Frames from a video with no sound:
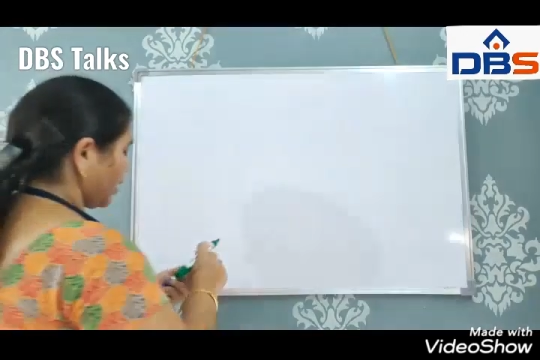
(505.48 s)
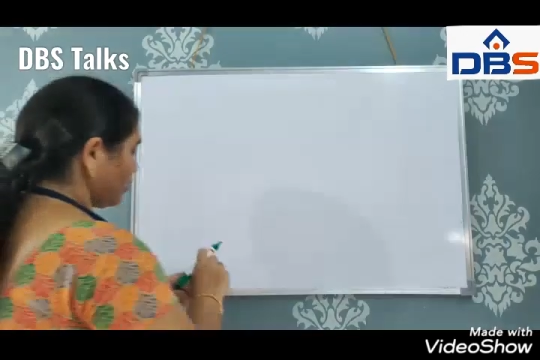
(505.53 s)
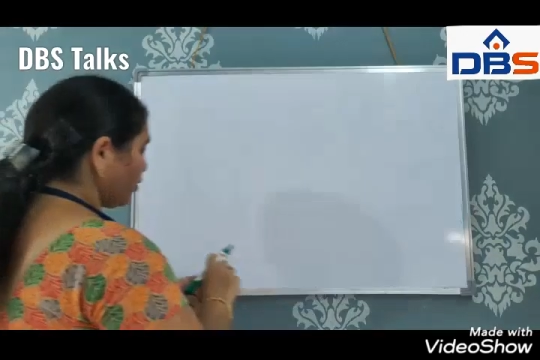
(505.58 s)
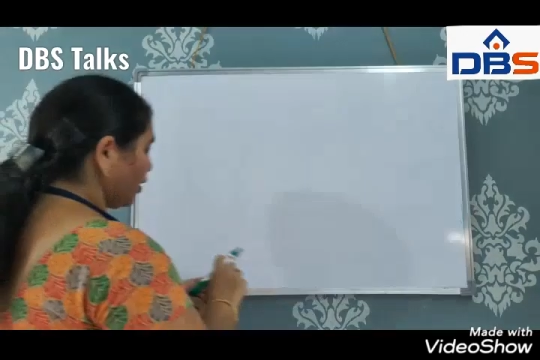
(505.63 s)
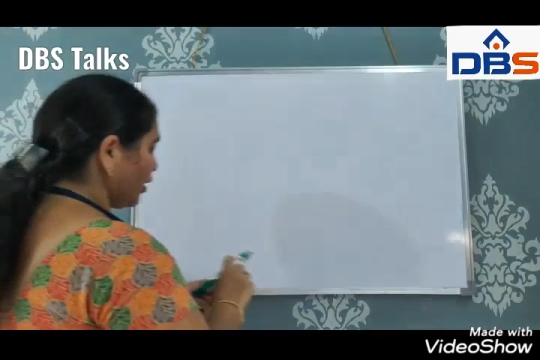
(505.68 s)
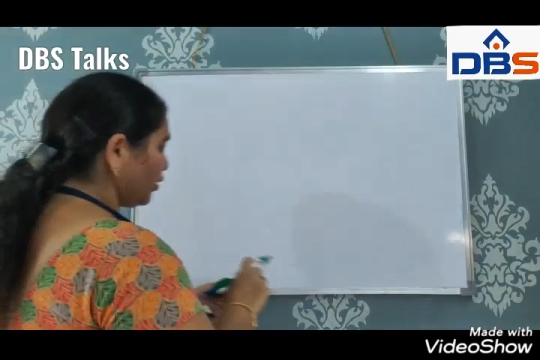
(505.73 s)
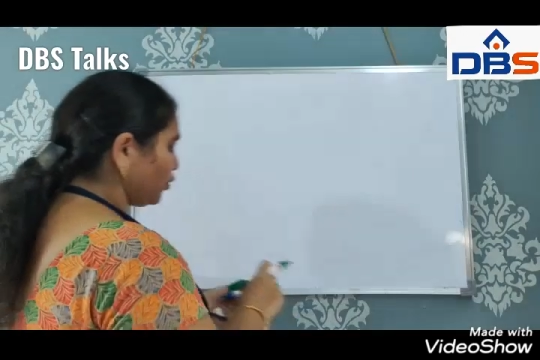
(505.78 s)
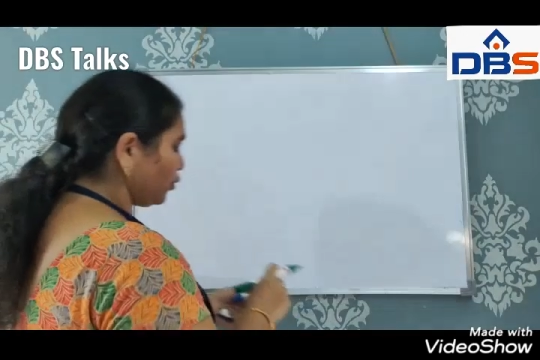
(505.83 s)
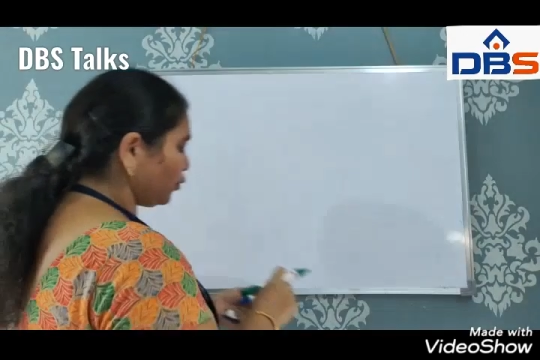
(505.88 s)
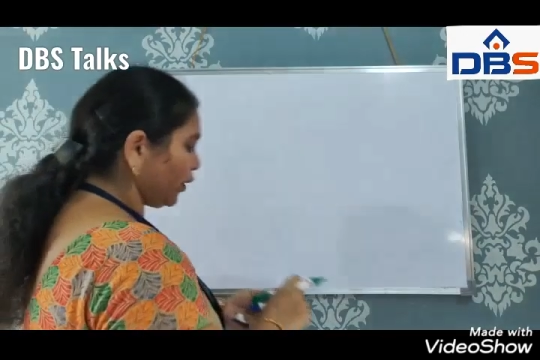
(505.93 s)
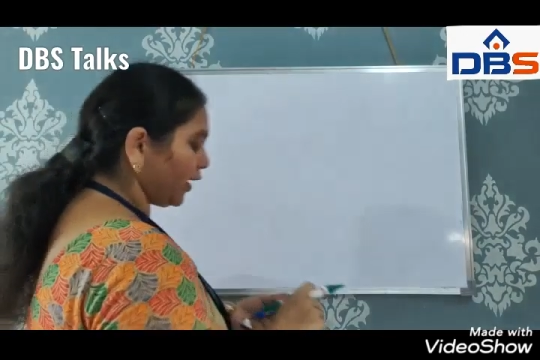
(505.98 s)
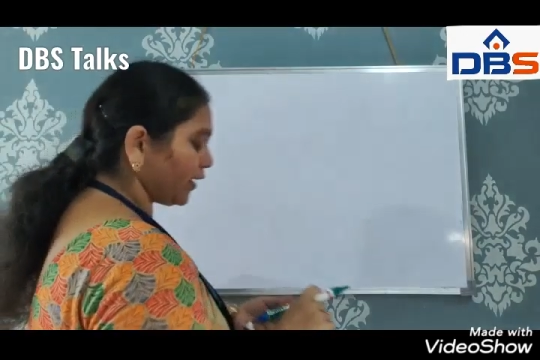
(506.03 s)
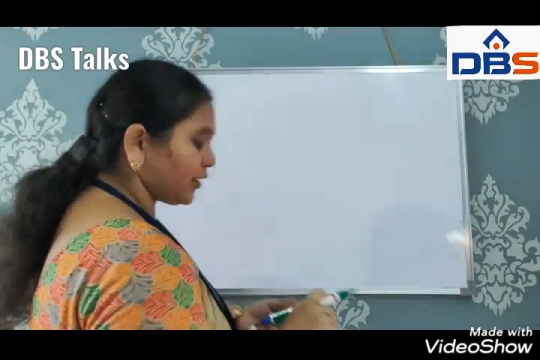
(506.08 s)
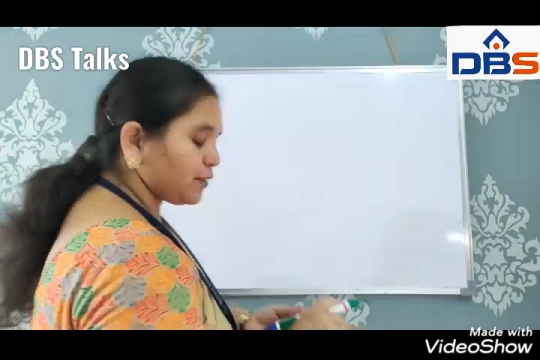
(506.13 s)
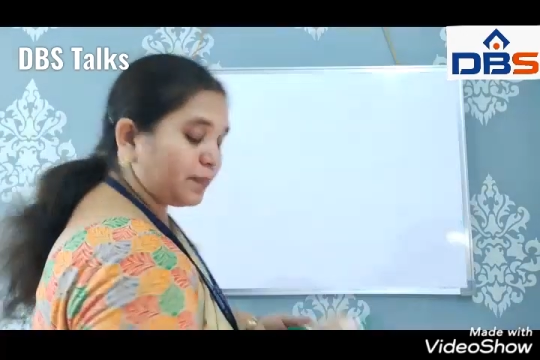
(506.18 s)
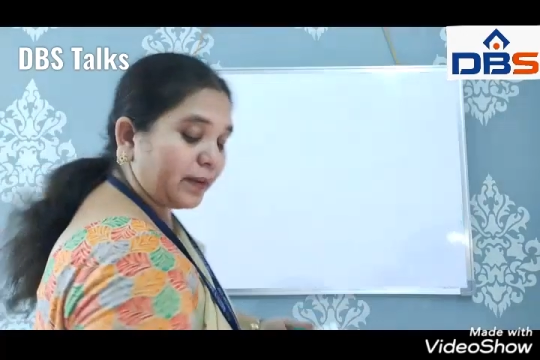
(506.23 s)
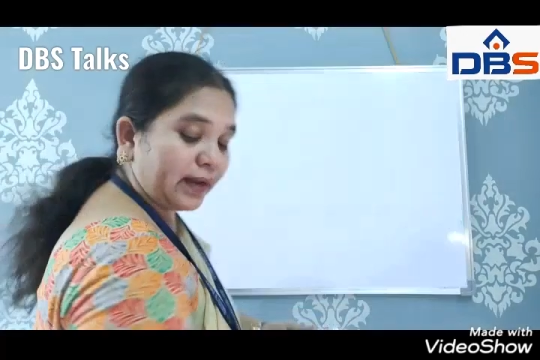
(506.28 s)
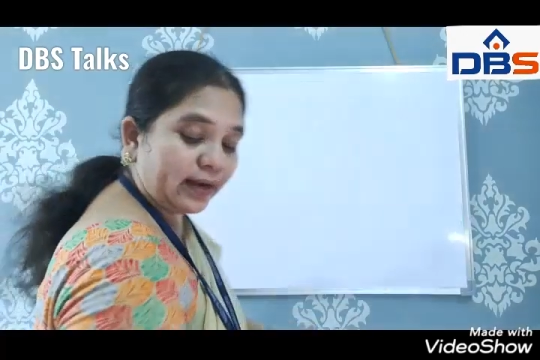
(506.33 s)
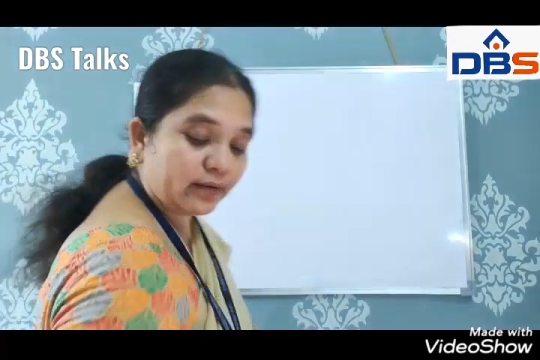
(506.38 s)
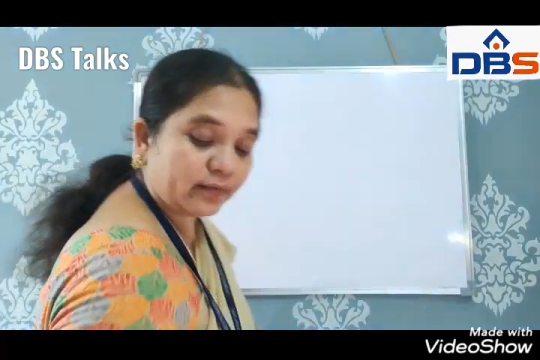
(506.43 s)
I want to
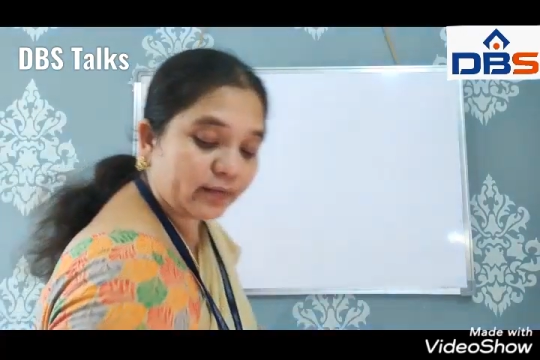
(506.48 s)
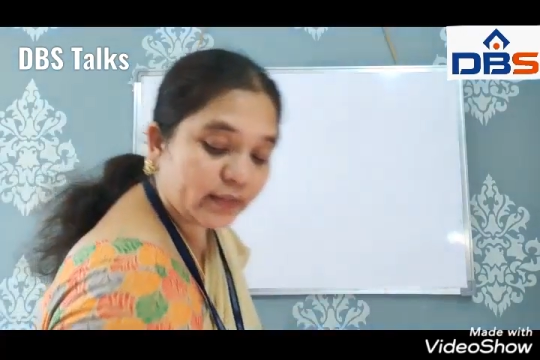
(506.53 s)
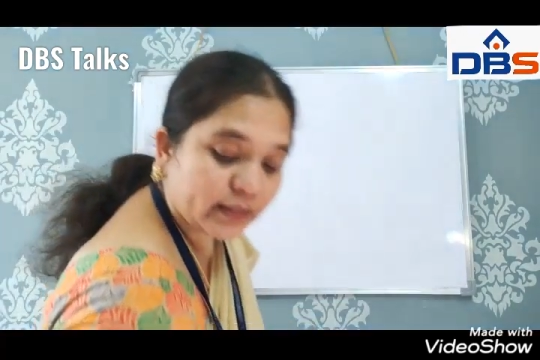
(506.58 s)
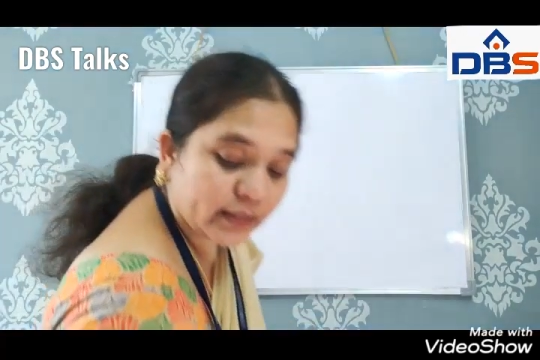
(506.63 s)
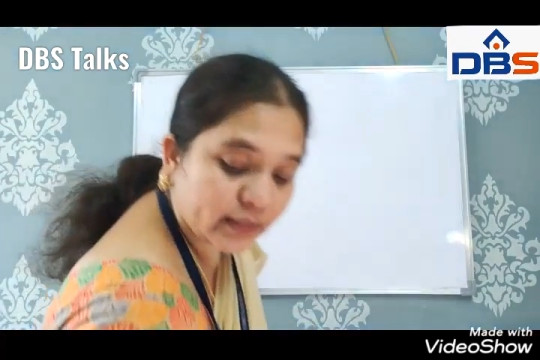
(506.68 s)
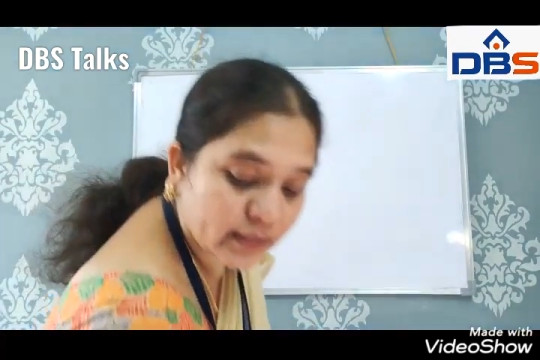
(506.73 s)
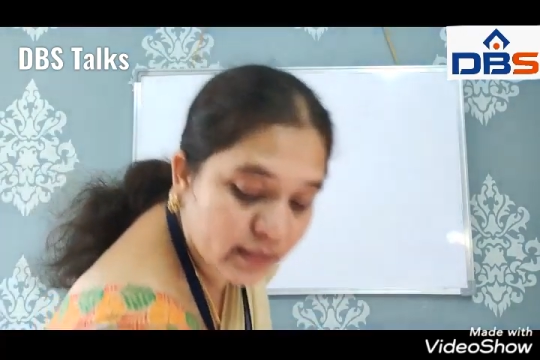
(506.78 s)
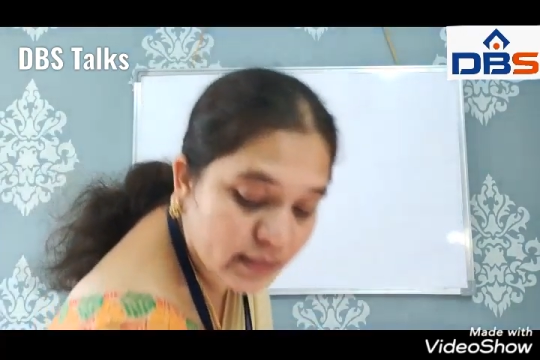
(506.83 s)
explain with